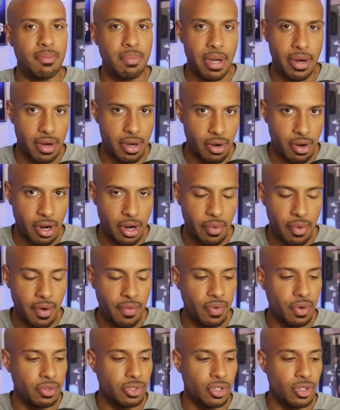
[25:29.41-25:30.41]
Perry or Hunter
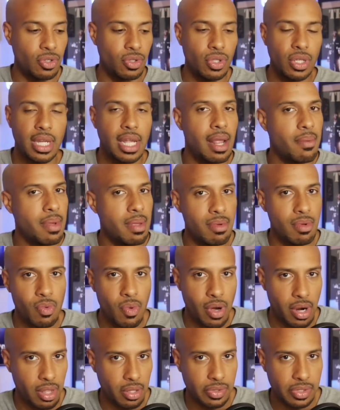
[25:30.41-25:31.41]
Renfrow. So you're looking at maybe
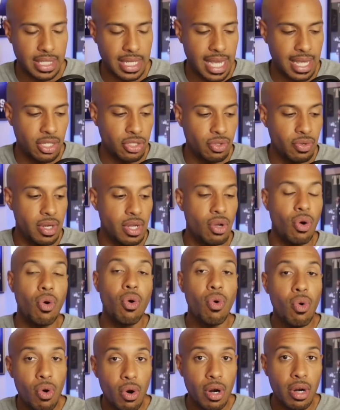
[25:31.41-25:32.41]
one of those last three,
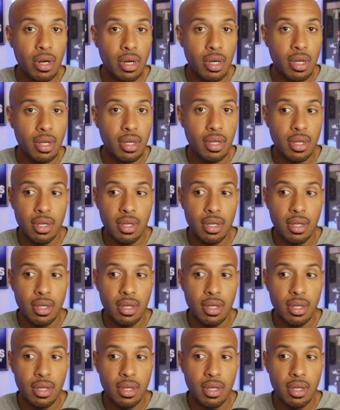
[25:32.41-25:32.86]
or